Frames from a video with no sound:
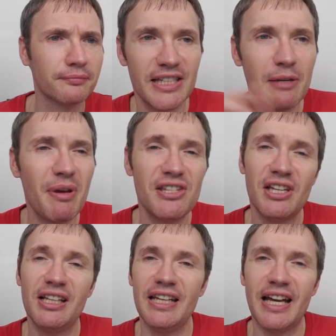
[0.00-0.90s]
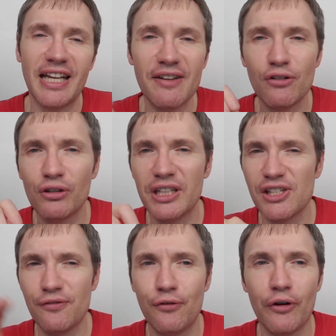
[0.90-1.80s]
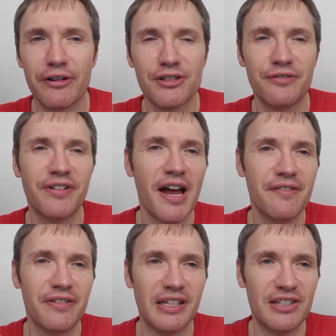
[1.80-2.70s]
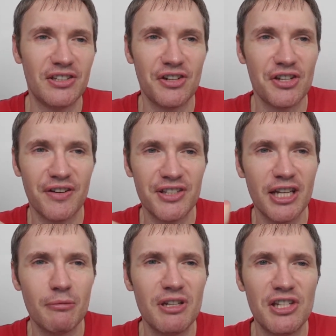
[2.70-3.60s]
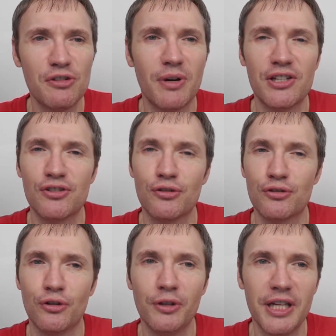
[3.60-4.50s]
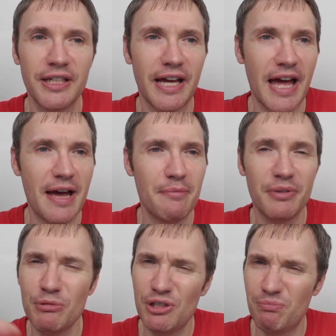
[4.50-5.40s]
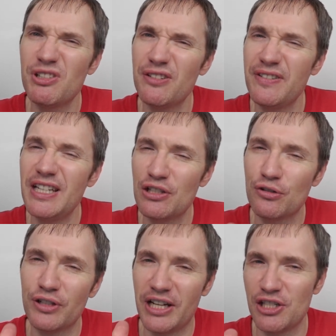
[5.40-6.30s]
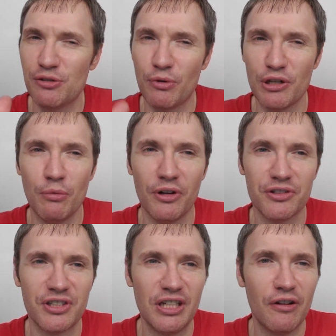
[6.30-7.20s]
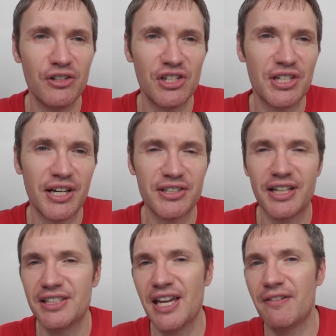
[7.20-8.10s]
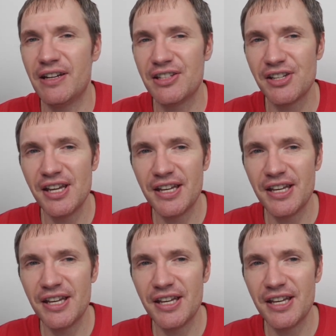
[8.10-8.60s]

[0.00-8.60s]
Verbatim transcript: So basically, I gave all these a 4 out of 5, I think is the gist. I said the mint is quite subtle, but which I think is good, actually, is what you want. And the orange is nice, like Terry's.